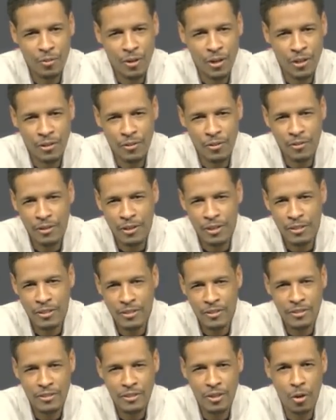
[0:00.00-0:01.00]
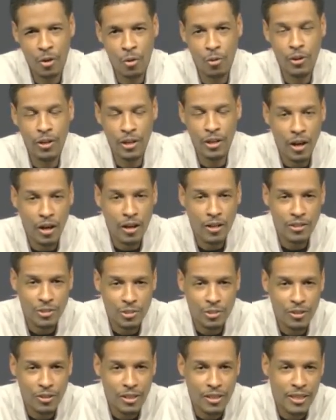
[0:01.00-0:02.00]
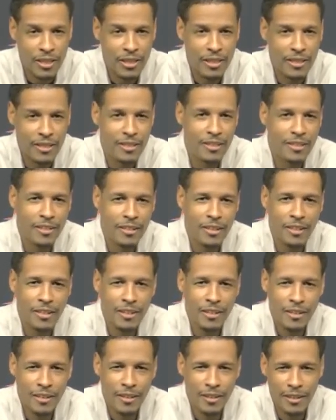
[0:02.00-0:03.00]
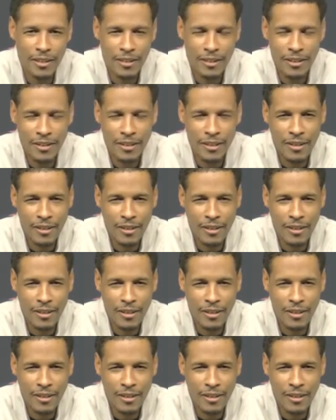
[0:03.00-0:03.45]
whether it's holding on to a lead and